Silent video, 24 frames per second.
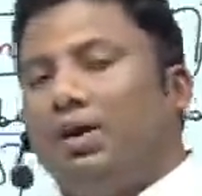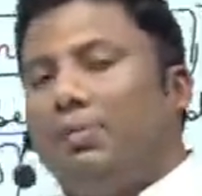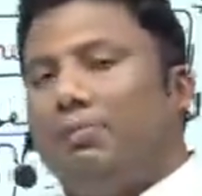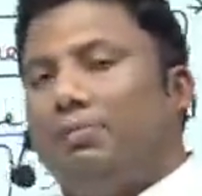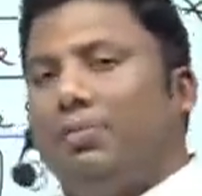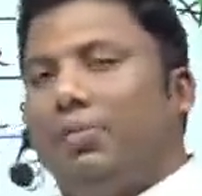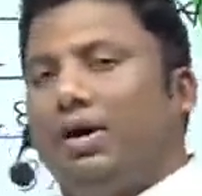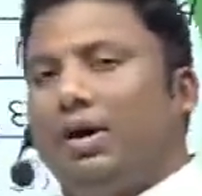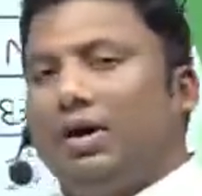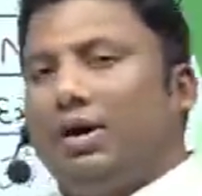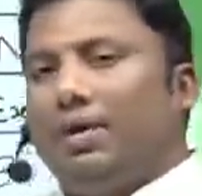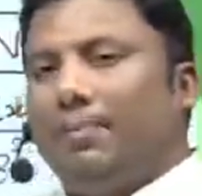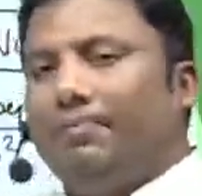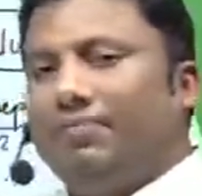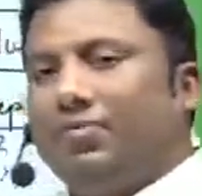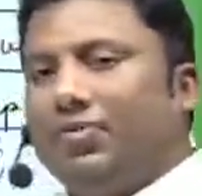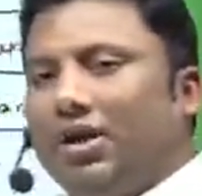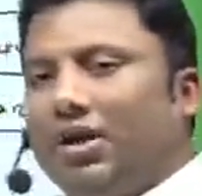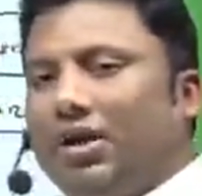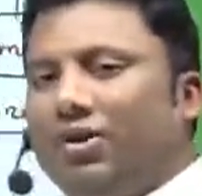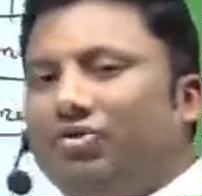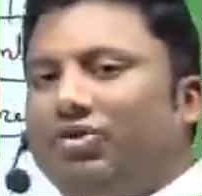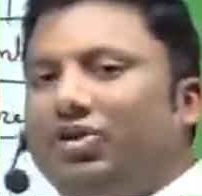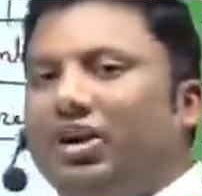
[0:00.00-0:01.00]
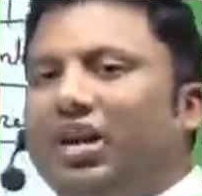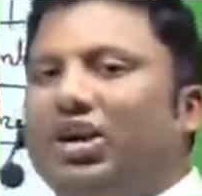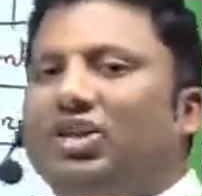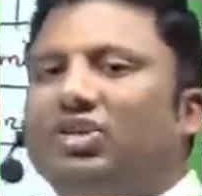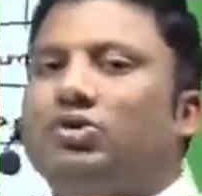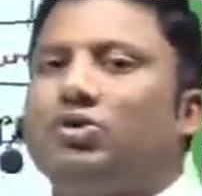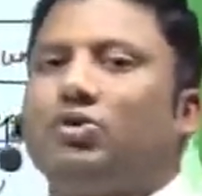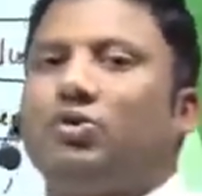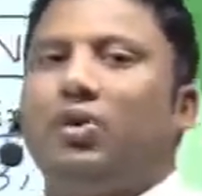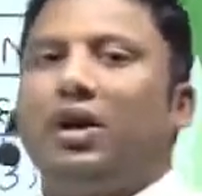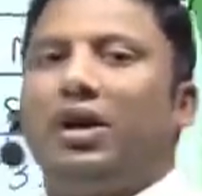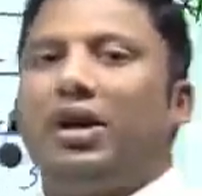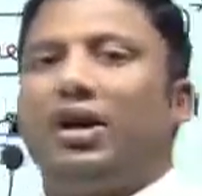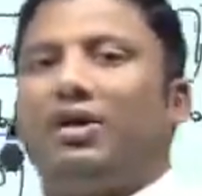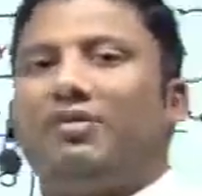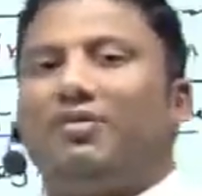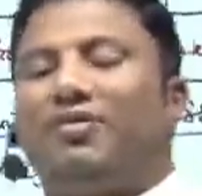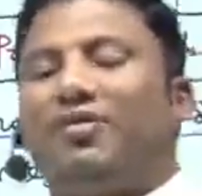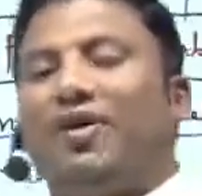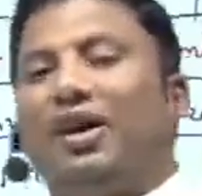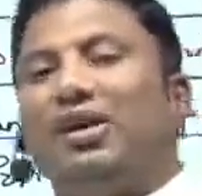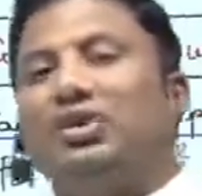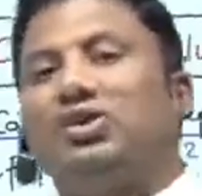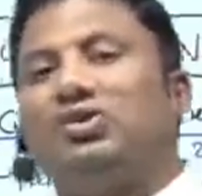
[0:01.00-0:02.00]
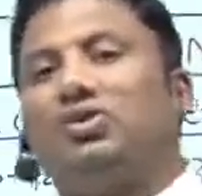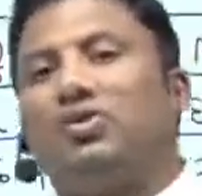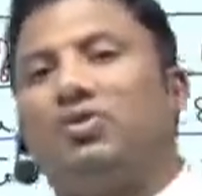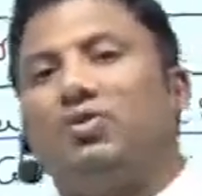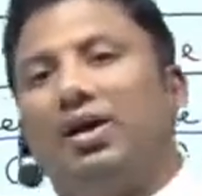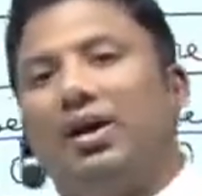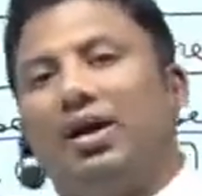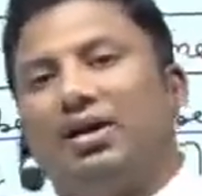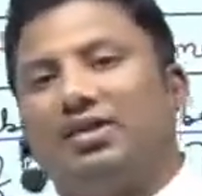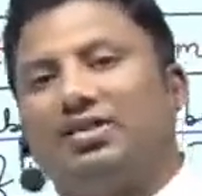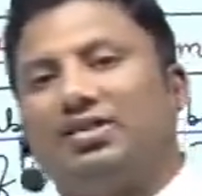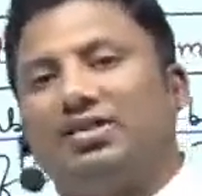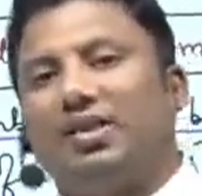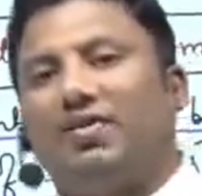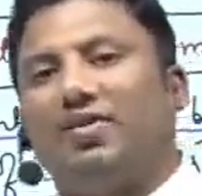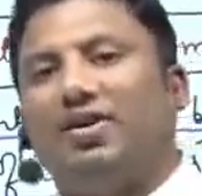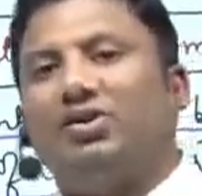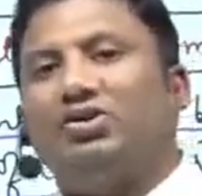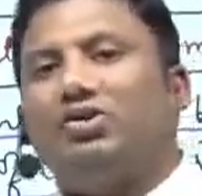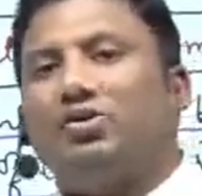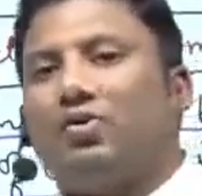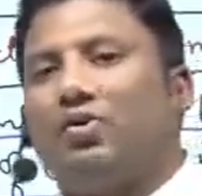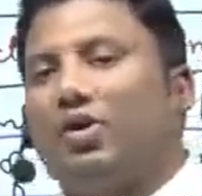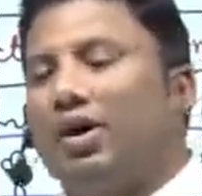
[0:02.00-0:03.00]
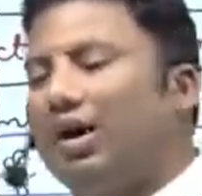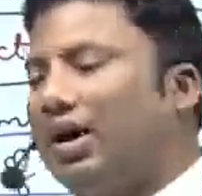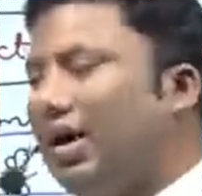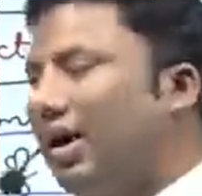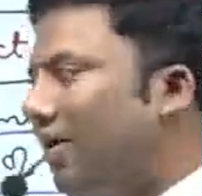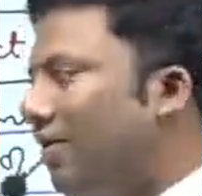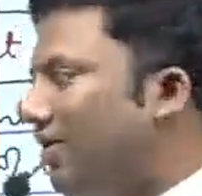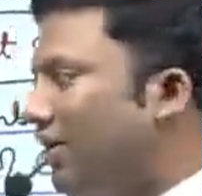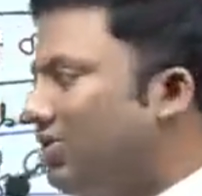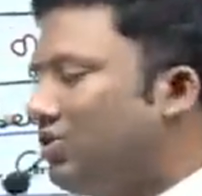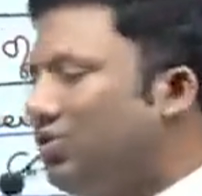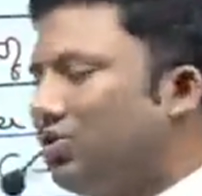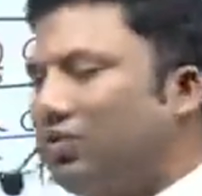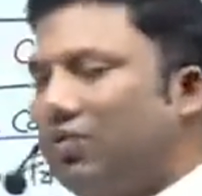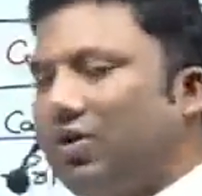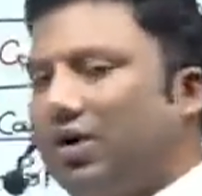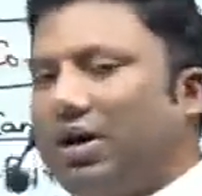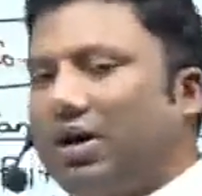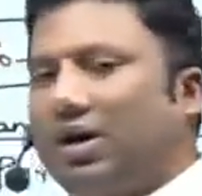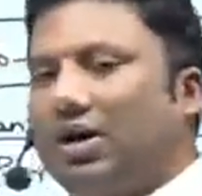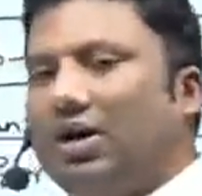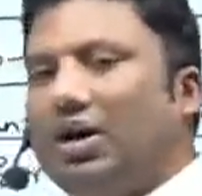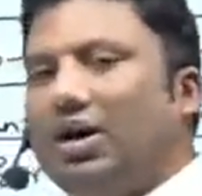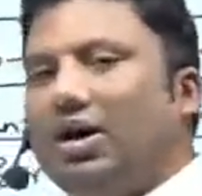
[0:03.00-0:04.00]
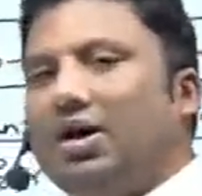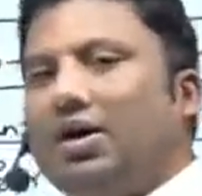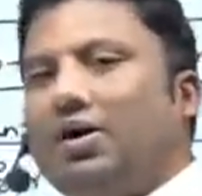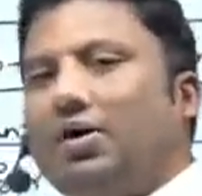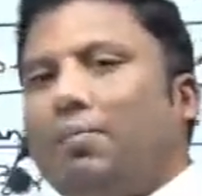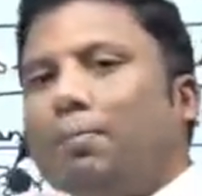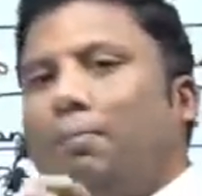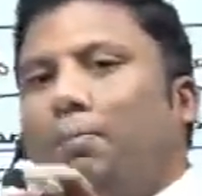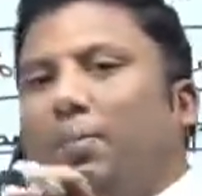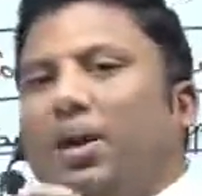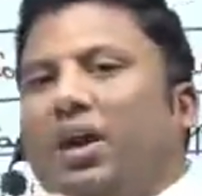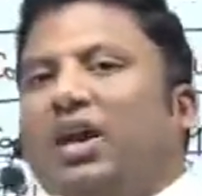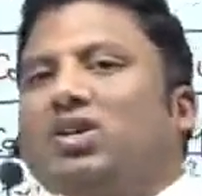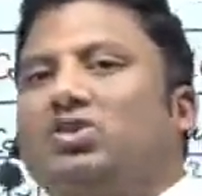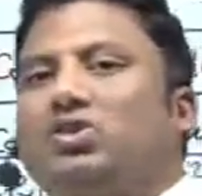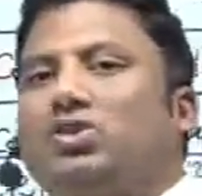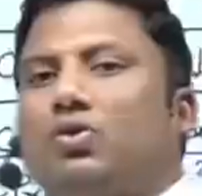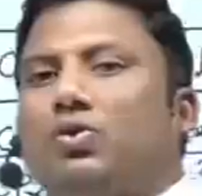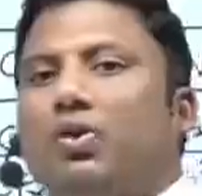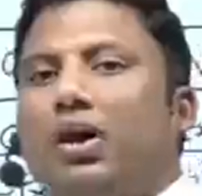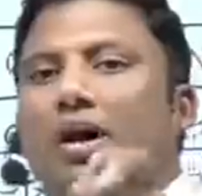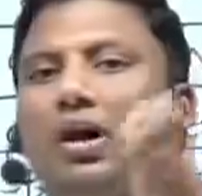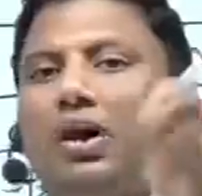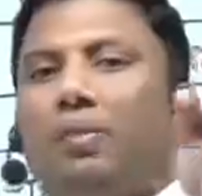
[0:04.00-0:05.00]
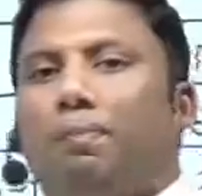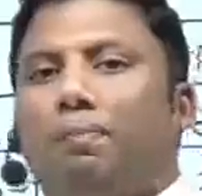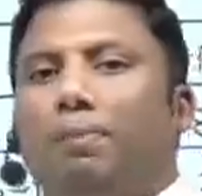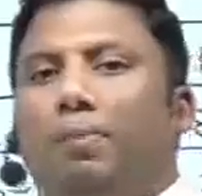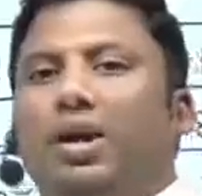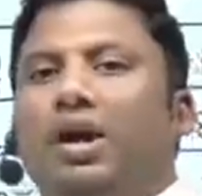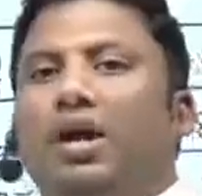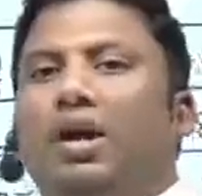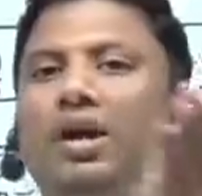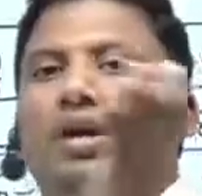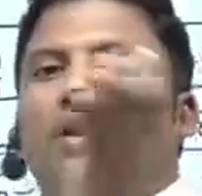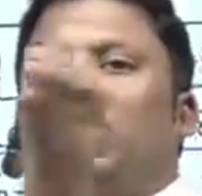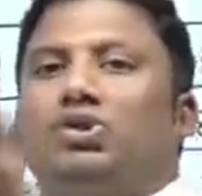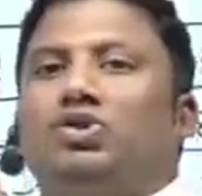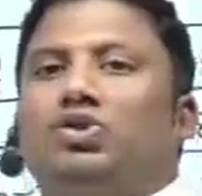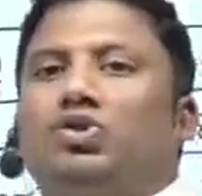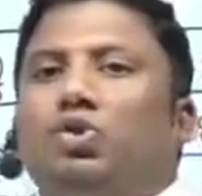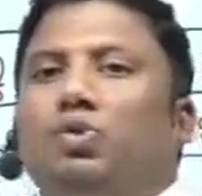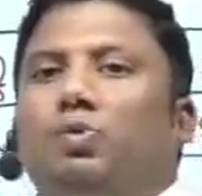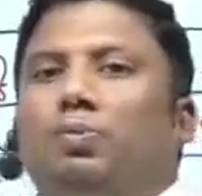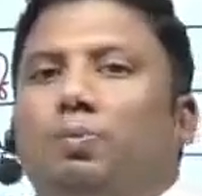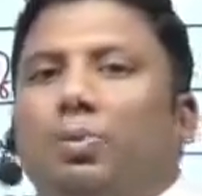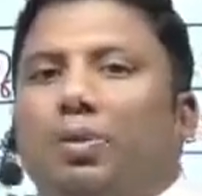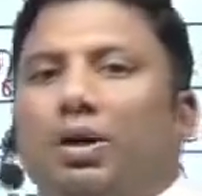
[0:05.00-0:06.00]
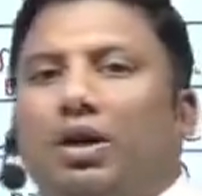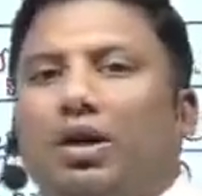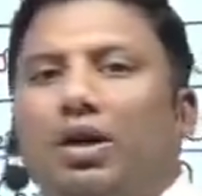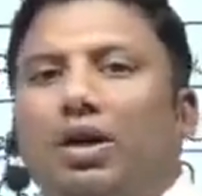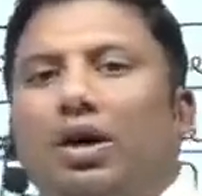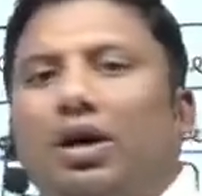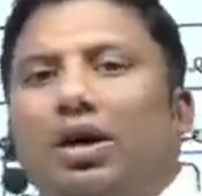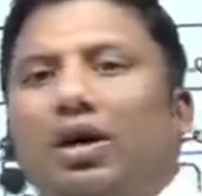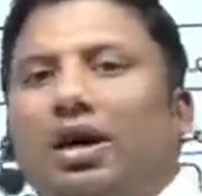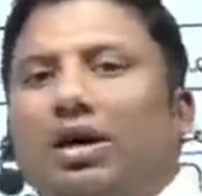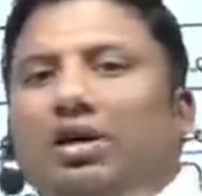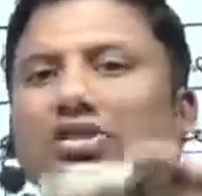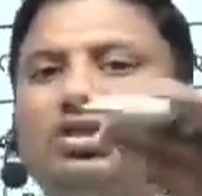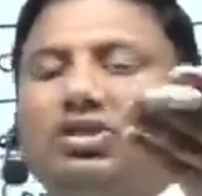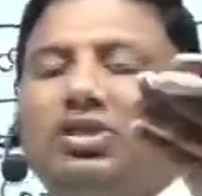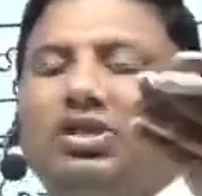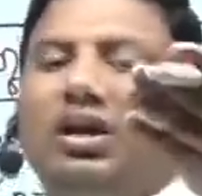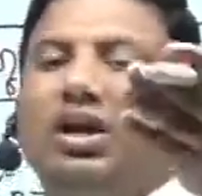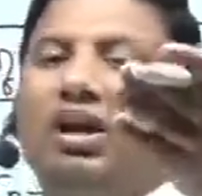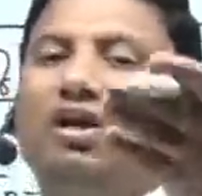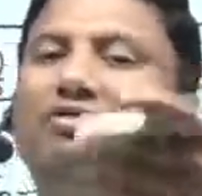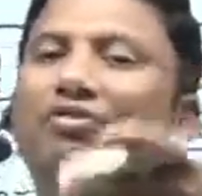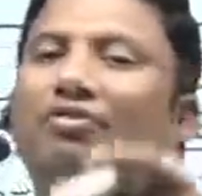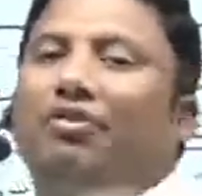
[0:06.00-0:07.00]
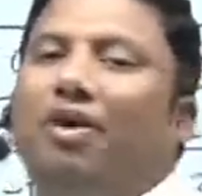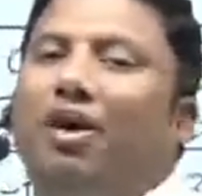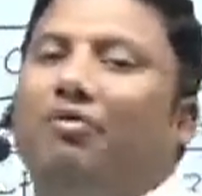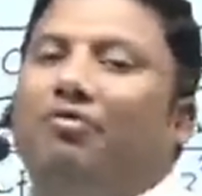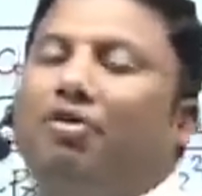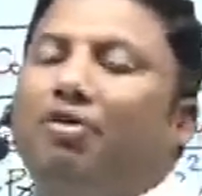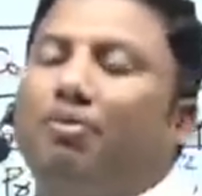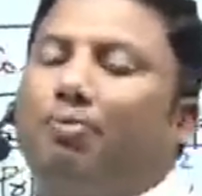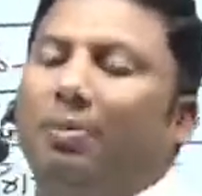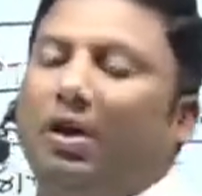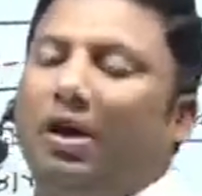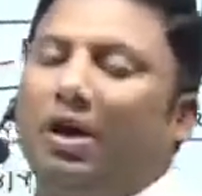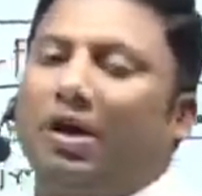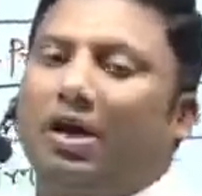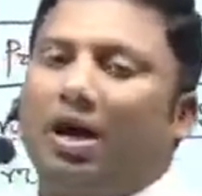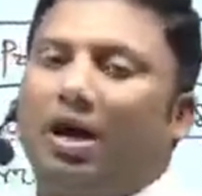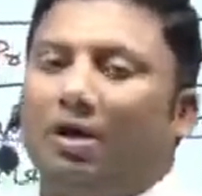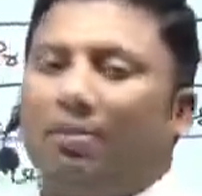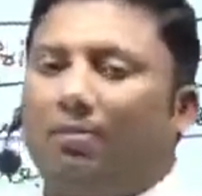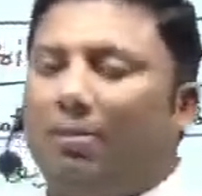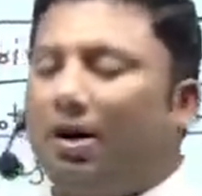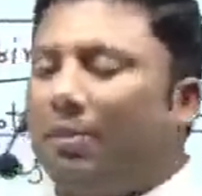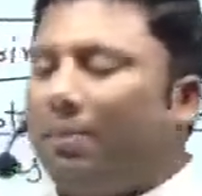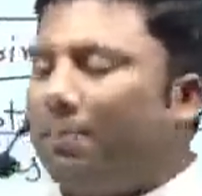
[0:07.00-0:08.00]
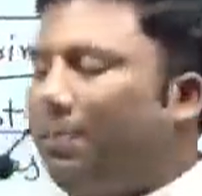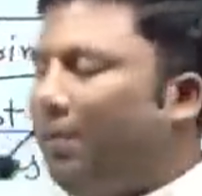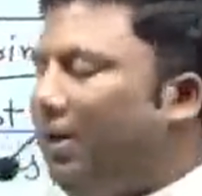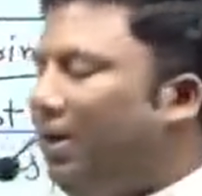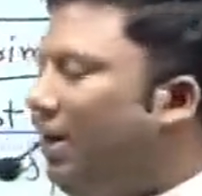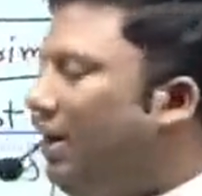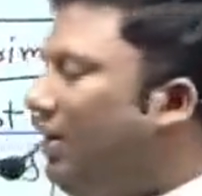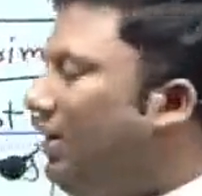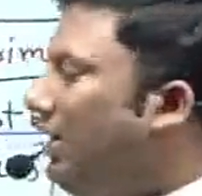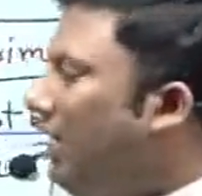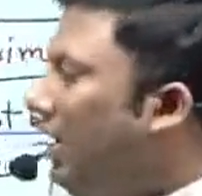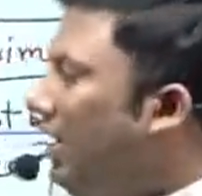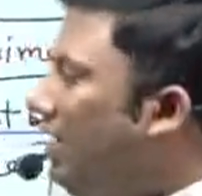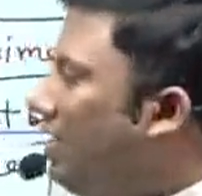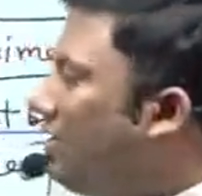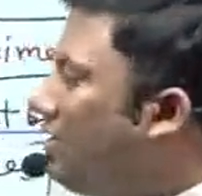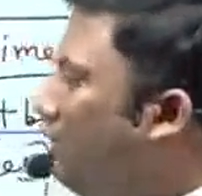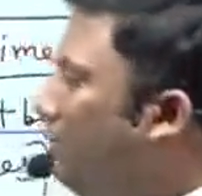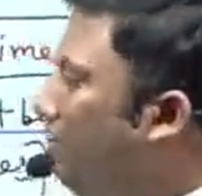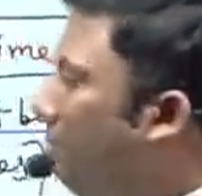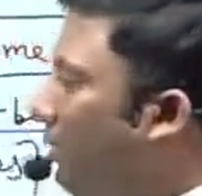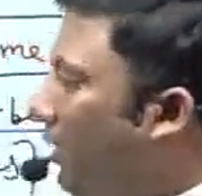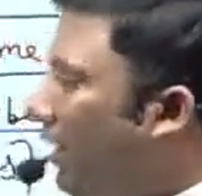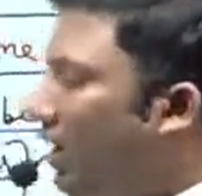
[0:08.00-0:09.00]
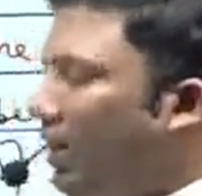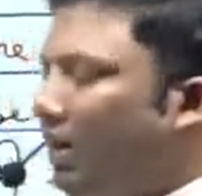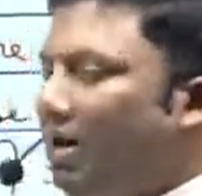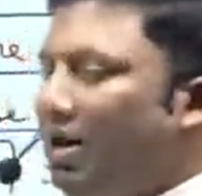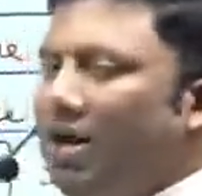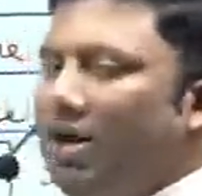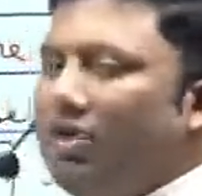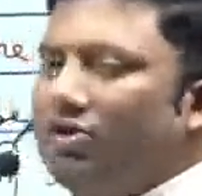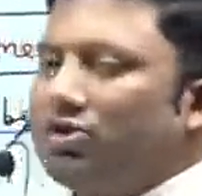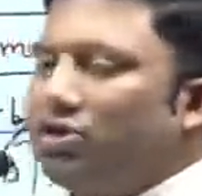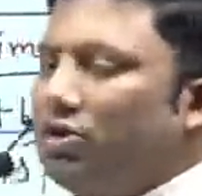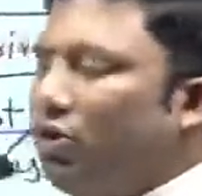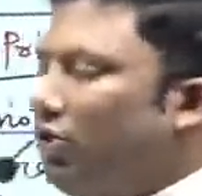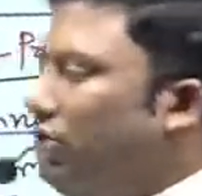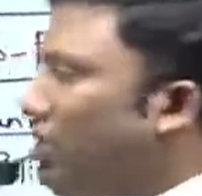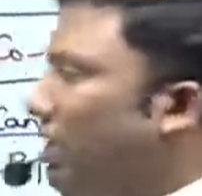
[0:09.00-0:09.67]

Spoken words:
number, 3 square, 5 square, 7 square, 11 square, P square, P into P. HCF of P comma P, it is P. So